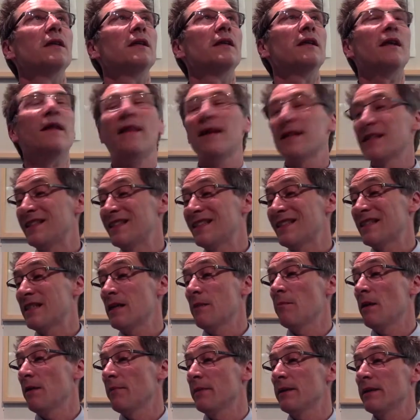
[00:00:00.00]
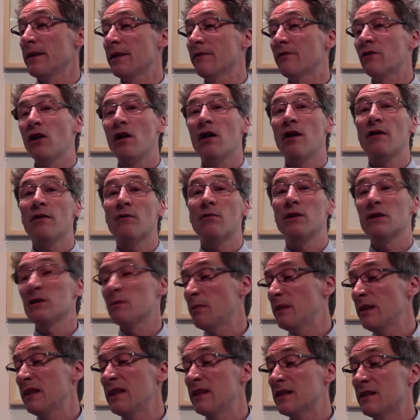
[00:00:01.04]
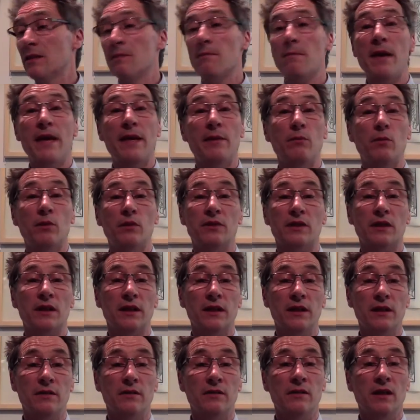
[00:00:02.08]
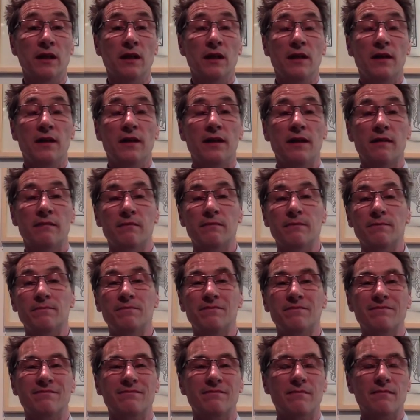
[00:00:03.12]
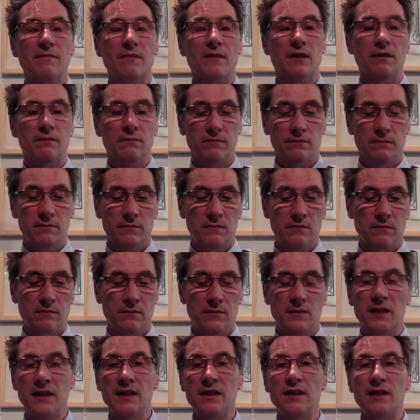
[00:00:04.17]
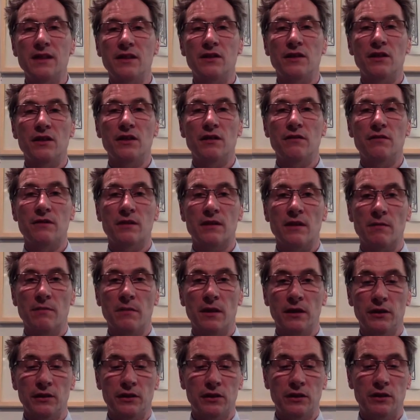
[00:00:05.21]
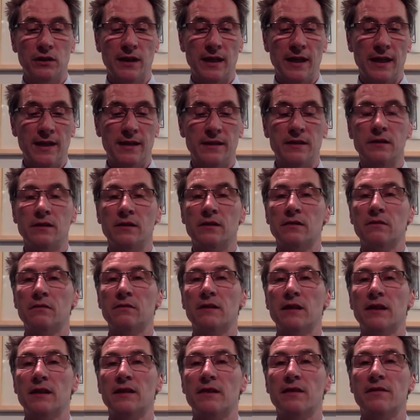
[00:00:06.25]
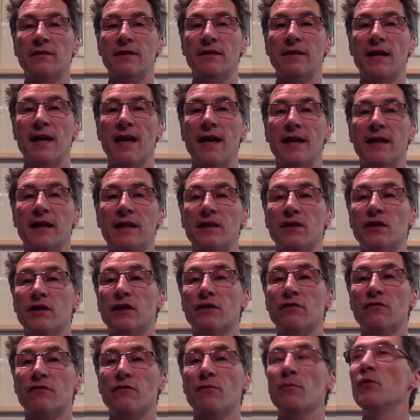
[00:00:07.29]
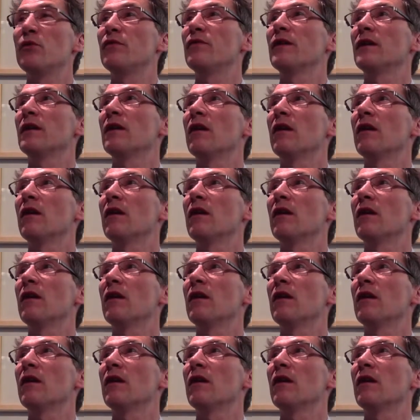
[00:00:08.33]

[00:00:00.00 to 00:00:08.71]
Now that's just some. I mean, I've got other ones, but these are the main ones I use. Now, this isn't used so much, and necessarily that is just removing